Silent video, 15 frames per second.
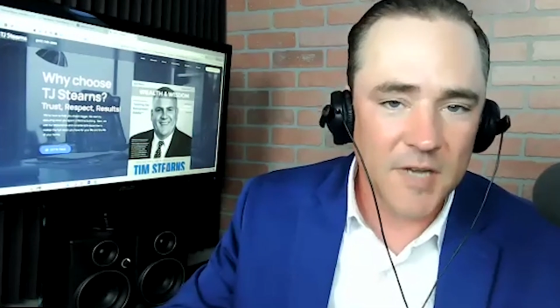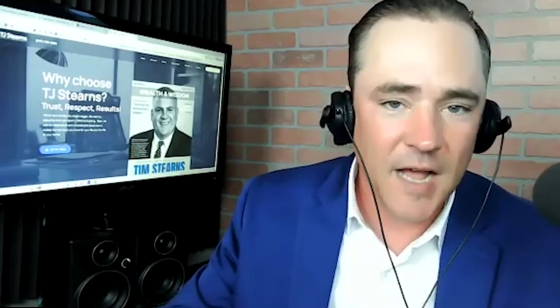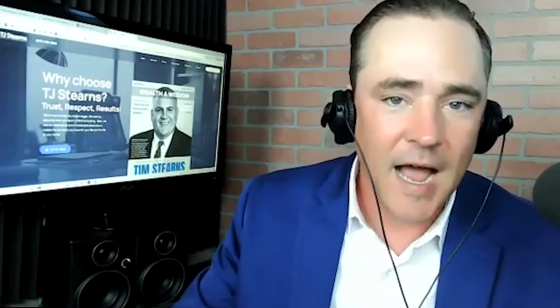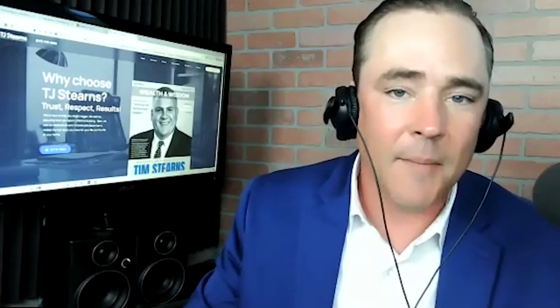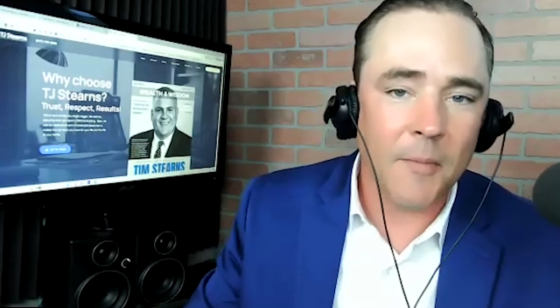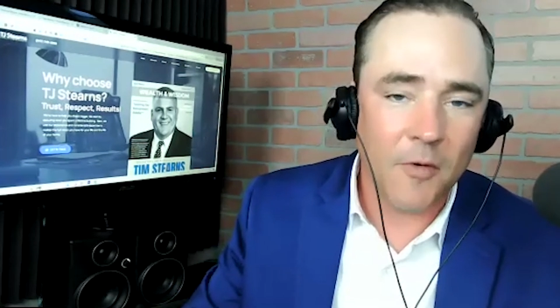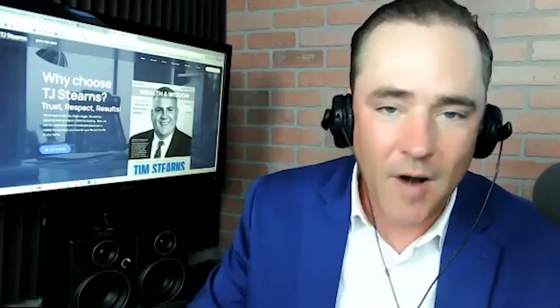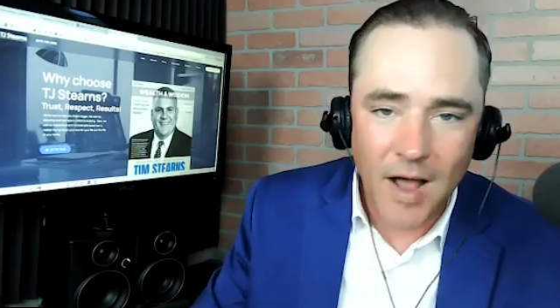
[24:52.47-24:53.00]

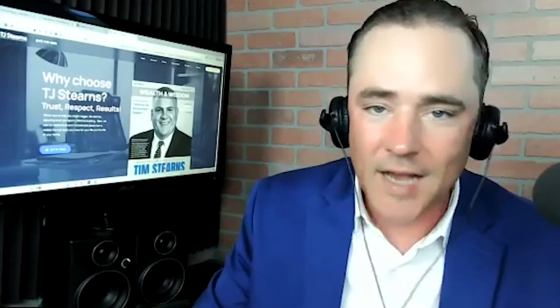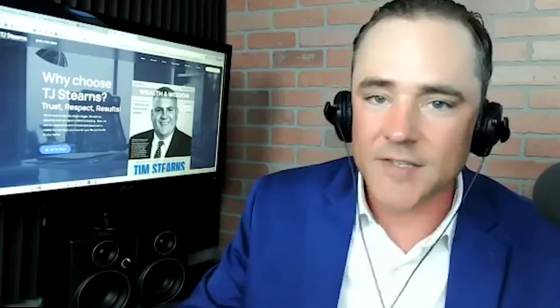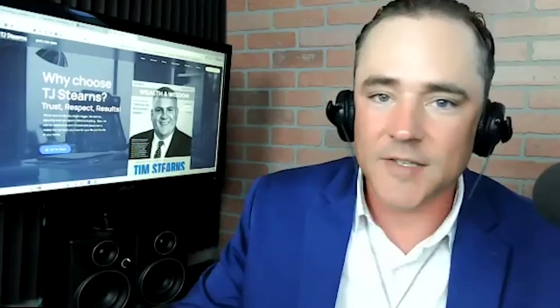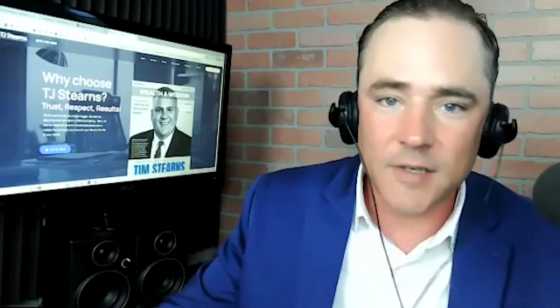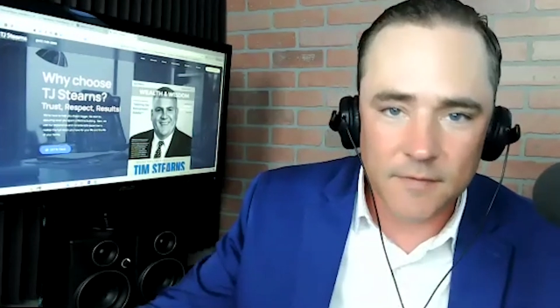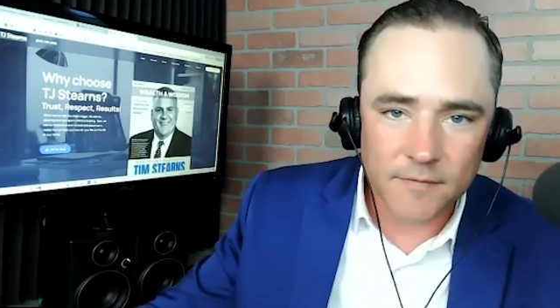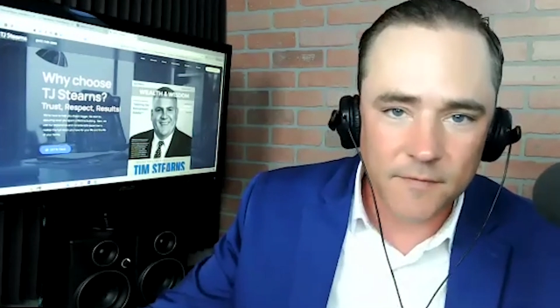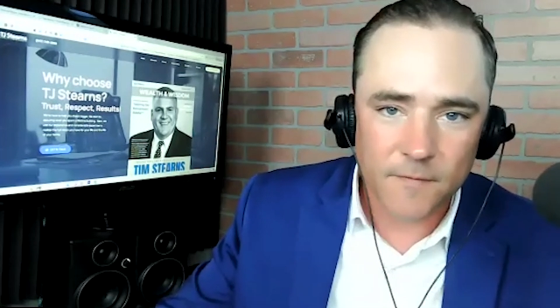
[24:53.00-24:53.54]
time
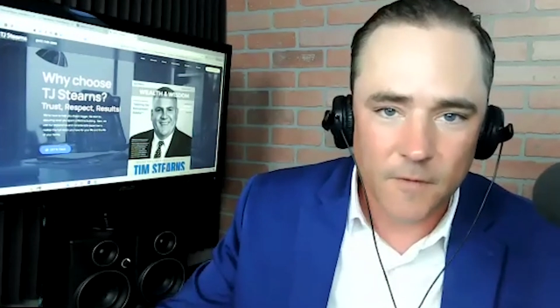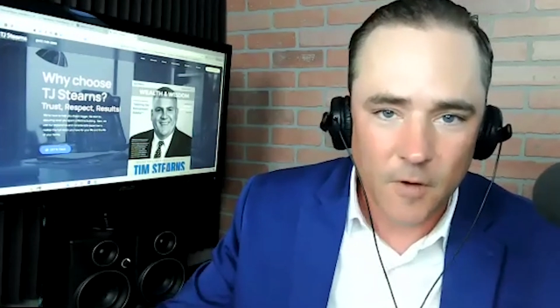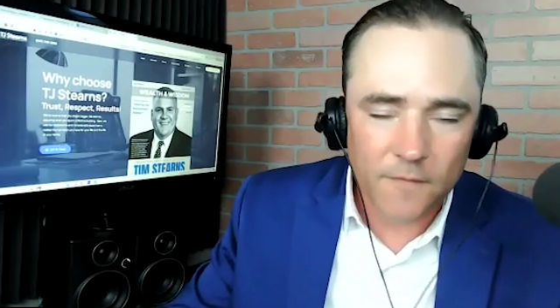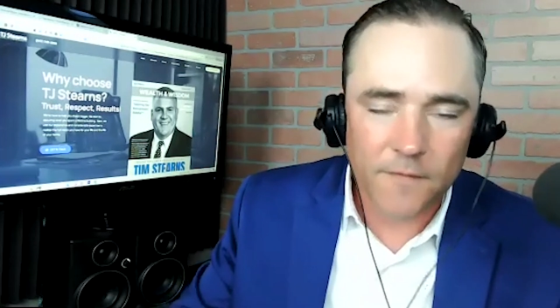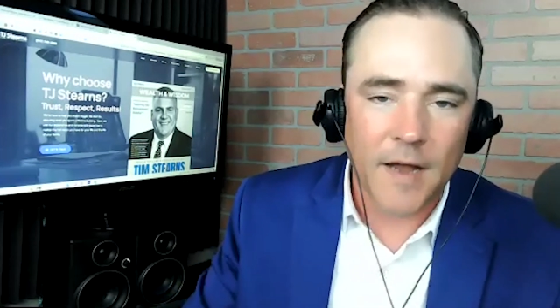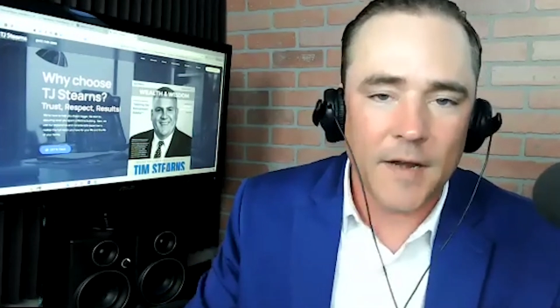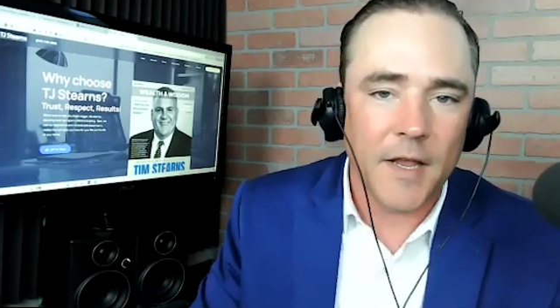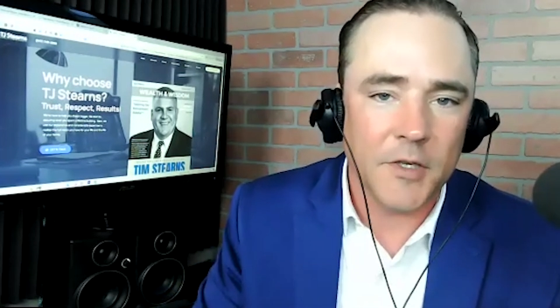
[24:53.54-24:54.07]
horizon of our
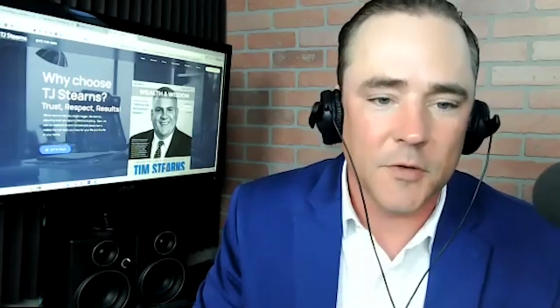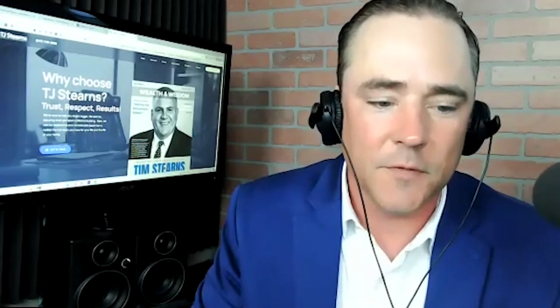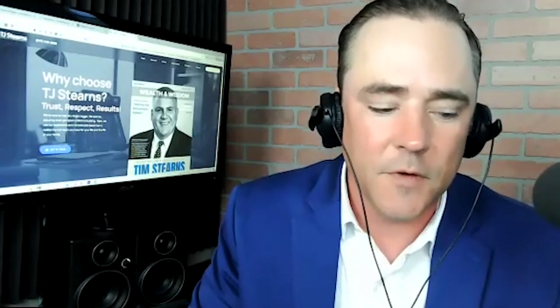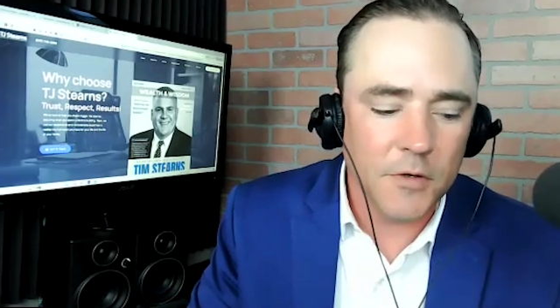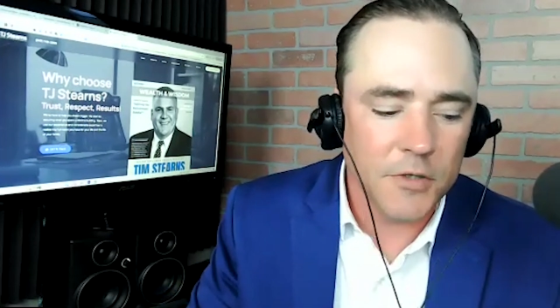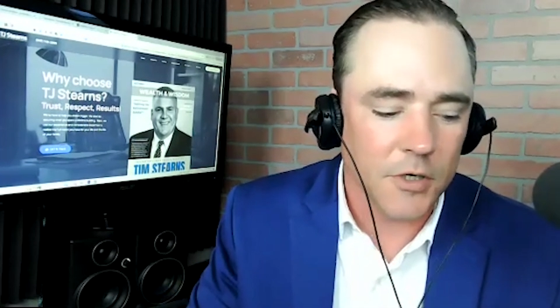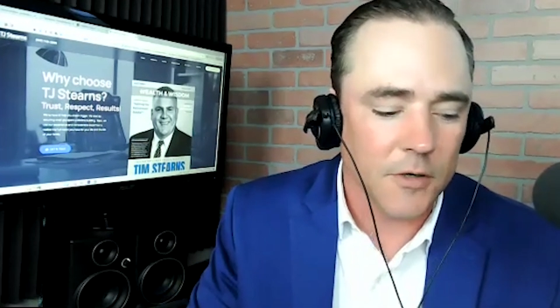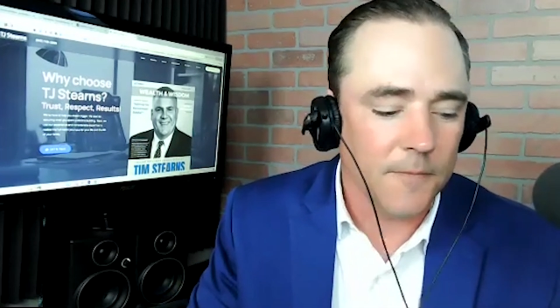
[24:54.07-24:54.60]
financial
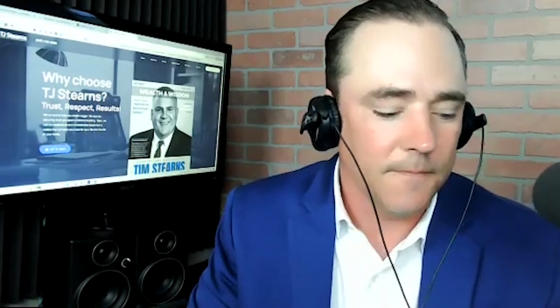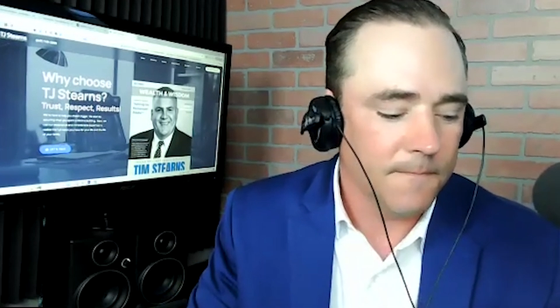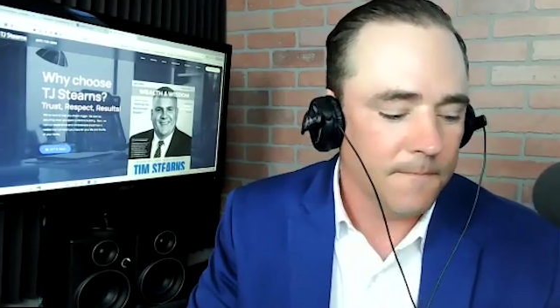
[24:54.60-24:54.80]
future.